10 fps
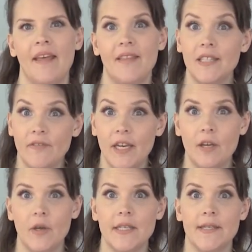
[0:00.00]
This
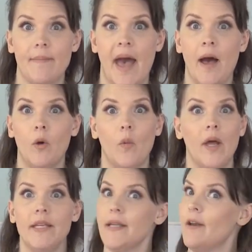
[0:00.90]
video is about
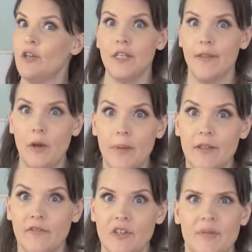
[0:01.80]
what is energy therapy
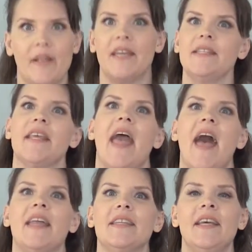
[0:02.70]
in the first place
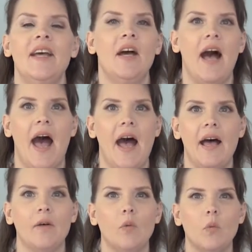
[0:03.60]
and
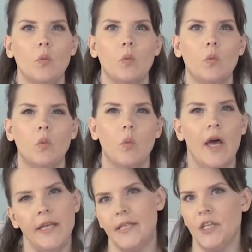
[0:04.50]

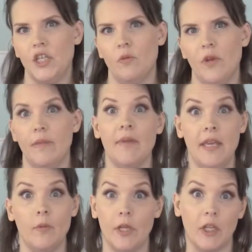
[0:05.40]
what a session with
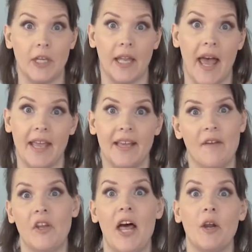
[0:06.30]
me would look like. I
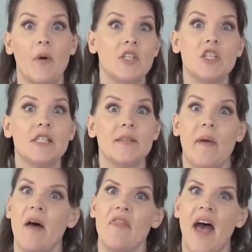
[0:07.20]
have a lot of questions
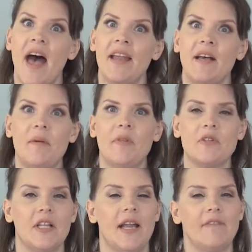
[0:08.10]
about that.
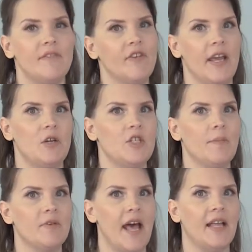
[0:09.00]
There's a lot of different energy
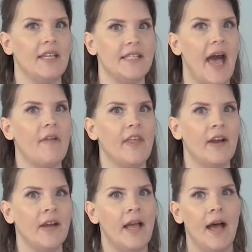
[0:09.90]
modalities out
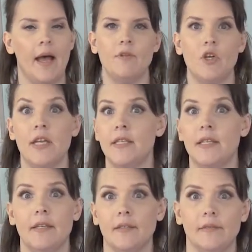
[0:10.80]
there. I'm trained
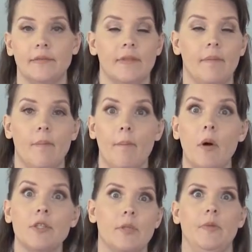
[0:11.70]
in
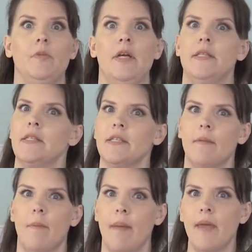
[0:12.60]
multiple ones. Some
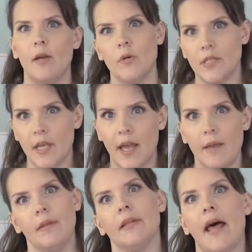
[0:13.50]
of my main ones that
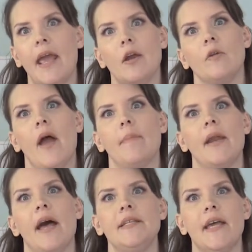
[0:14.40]
I like are rapid
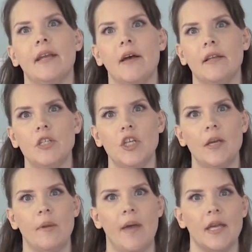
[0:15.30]
eye technology.
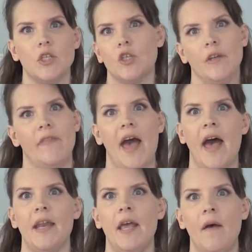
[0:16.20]
I'm a master at
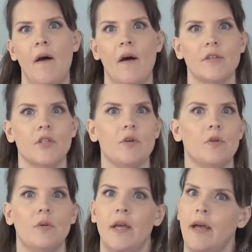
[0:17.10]
that.
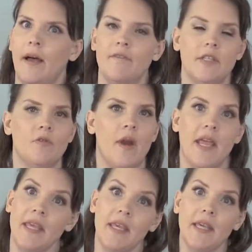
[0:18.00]
Also, I've done
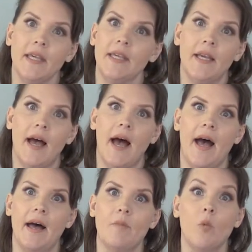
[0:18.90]
Reiki,
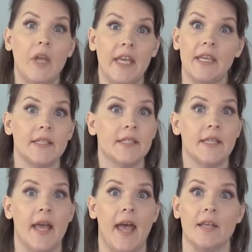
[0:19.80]
wings,
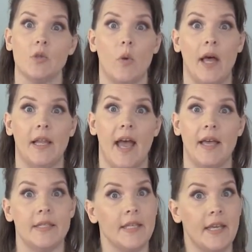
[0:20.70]
as well
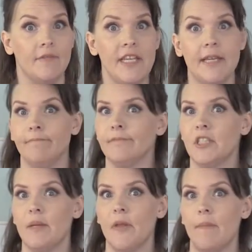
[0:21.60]
as EFT,
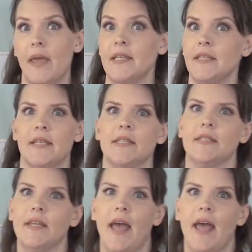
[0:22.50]
some of the basics.